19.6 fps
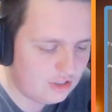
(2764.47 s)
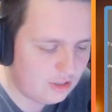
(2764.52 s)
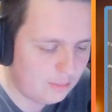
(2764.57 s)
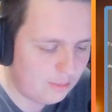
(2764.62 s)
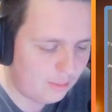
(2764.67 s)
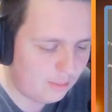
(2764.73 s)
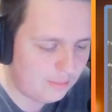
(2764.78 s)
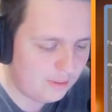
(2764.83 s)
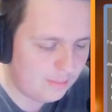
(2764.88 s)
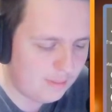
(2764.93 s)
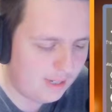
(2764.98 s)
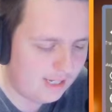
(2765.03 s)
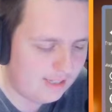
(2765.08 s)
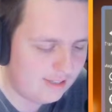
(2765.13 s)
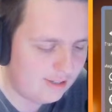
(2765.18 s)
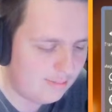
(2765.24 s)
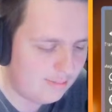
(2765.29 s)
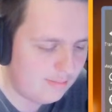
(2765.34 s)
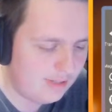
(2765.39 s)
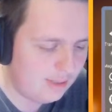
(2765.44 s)
you're probably better
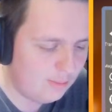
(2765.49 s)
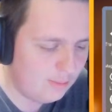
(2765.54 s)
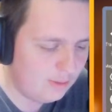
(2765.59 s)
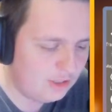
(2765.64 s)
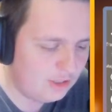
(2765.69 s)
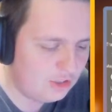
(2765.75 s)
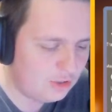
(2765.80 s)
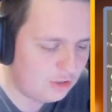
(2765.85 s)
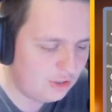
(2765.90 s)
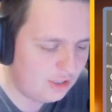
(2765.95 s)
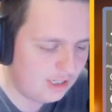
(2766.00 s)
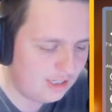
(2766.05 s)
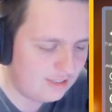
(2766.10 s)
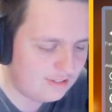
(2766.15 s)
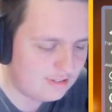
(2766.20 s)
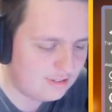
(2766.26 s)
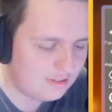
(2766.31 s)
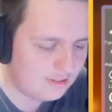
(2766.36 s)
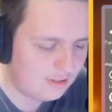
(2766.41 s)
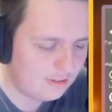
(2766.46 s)
than me, which
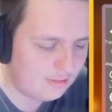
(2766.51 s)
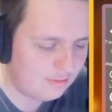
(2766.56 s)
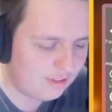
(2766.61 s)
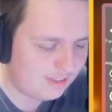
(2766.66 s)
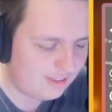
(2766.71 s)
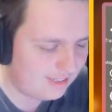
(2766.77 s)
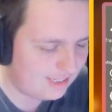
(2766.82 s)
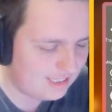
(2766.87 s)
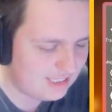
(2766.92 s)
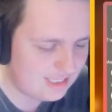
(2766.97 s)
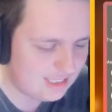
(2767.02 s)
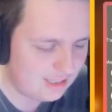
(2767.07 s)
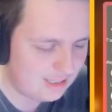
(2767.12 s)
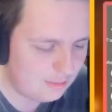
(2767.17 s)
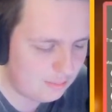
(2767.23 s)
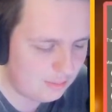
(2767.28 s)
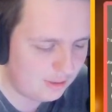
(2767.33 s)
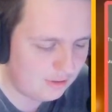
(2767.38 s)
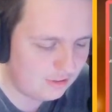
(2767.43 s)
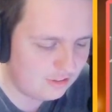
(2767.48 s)
is
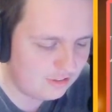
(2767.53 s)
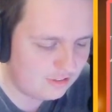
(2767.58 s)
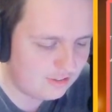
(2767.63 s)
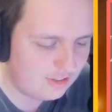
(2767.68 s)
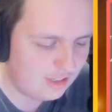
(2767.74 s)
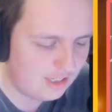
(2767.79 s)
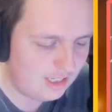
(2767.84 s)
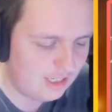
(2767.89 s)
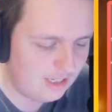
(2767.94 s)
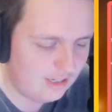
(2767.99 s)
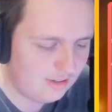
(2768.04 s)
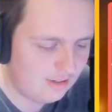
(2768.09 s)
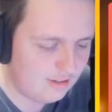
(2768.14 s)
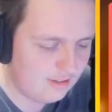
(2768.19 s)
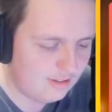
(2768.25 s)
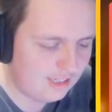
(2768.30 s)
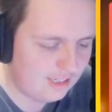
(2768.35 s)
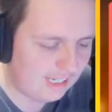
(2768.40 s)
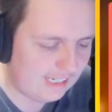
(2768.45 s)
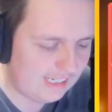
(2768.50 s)
fantastic, because
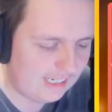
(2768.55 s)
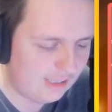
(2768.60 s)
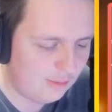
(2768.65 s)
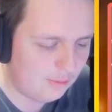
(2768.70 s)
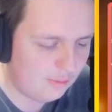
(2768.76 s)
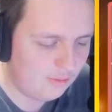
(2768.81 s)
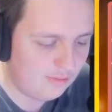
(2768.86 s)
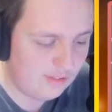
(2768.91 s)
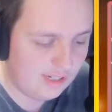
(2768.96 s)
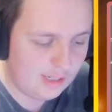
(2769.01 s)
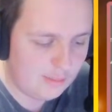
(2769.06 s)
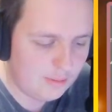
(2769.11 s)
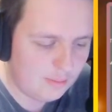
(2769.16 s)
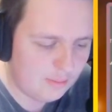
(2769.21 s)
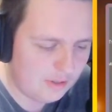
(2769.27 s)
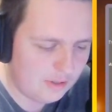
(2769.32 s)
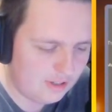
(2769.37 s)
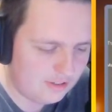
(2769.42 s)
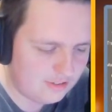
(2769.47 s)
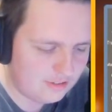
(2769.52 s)
can anyone really be
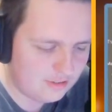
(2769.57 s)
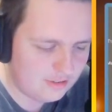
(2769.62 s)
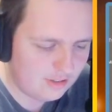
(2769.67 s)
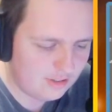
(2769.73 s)
worse?